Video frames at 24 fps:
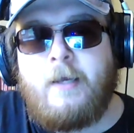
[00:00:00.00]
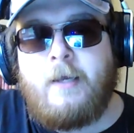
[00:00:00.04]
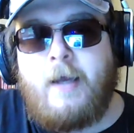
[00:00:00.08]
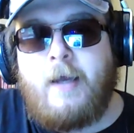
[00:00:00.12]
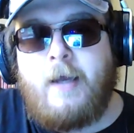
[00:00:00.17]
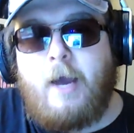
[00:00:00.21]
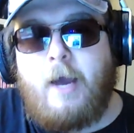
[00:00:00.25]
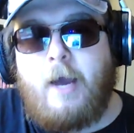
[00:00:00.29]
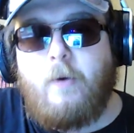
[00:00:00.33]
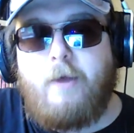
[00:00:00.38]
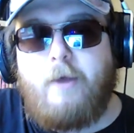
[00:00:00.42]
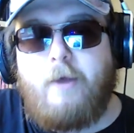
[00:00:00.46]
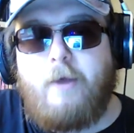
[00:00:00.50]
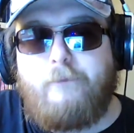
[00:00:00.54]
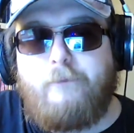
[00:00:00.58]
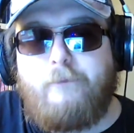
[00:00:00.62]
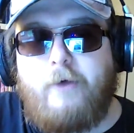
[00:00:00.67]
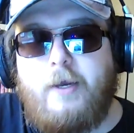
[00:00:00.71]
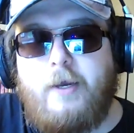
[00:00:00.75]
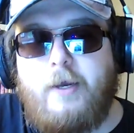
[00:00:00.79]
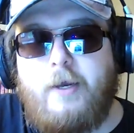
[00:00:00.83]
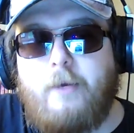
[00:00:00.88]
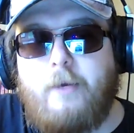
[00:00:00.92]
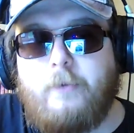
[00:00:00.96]

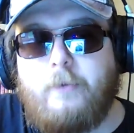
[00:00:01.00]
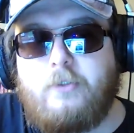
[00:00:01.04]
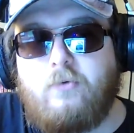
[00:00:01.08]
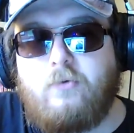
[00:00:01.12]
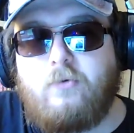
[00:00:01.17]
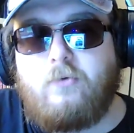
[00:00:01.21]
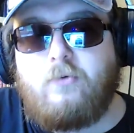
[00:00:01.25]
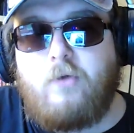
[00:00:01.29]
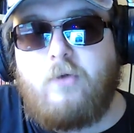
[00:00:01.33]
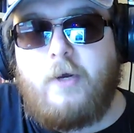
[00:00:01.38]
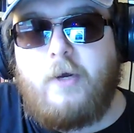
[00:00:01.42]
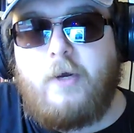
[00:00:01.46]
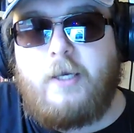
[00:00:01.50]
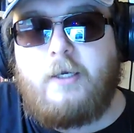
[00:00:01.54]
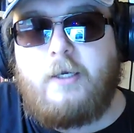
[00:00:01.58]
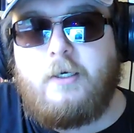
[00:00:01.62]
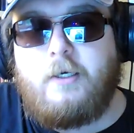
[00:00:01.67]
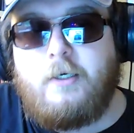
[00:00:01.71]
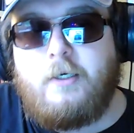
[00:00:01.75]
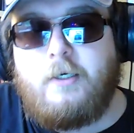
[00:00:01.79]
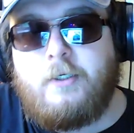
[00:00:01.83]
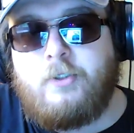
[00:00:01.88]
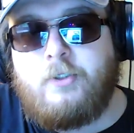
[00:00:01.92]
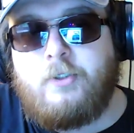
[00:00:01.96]
However, it was all
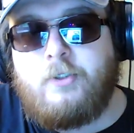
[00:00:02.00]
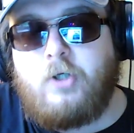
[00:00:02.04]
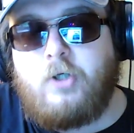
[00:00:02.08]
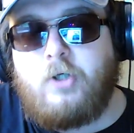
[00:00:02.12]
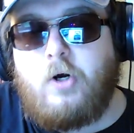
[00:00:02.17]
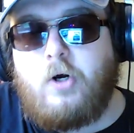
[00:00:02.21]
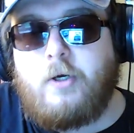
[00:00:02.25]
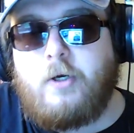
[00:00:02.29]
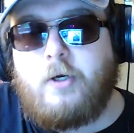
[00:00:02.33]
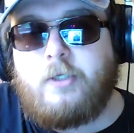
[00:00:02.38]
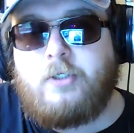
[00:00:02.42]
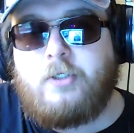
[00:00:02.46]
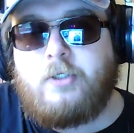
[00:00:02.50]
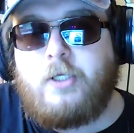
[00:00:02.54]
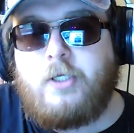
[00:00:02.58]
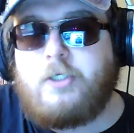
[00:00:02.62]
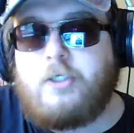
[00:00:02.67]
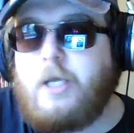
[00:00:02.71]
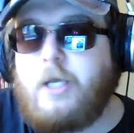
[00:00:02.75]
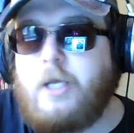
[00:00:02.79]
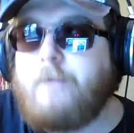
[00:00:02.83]
like dark and dingy.